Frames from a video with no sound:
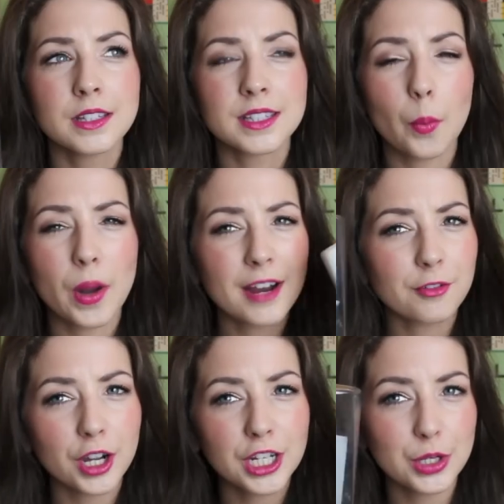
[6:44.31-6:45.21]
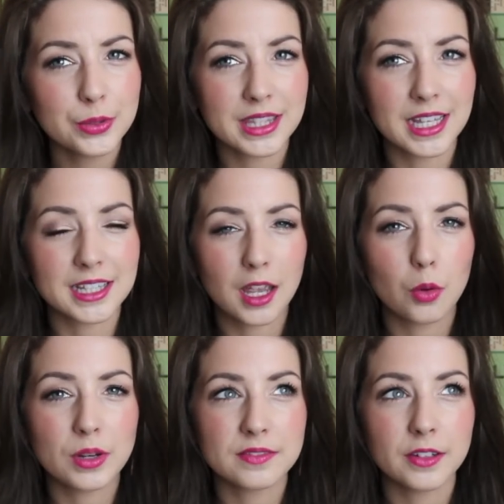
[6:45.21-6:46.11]
So whenever I use this, I
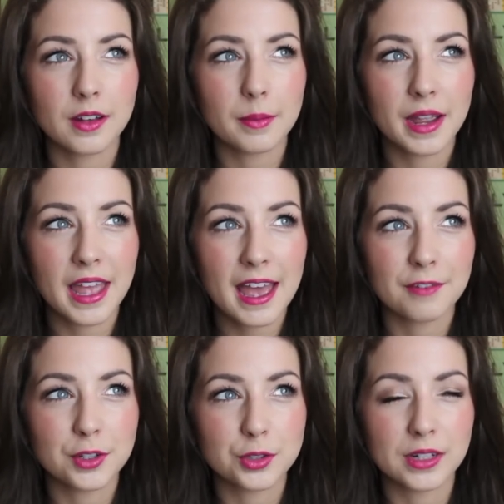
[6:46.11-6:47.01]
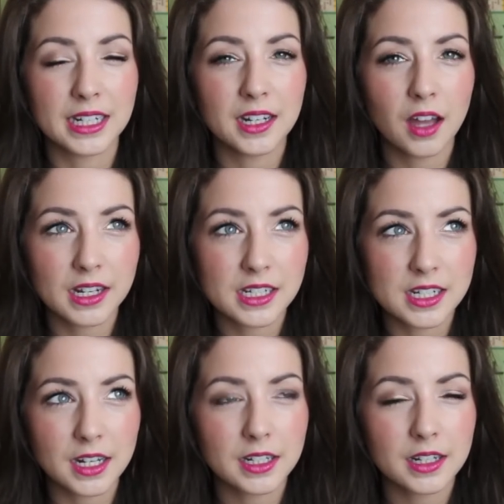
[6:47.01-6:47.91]
always feel like my hair feels really
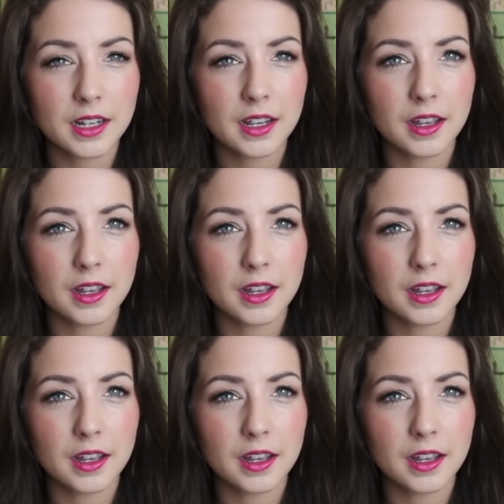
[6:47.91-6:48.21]
light, like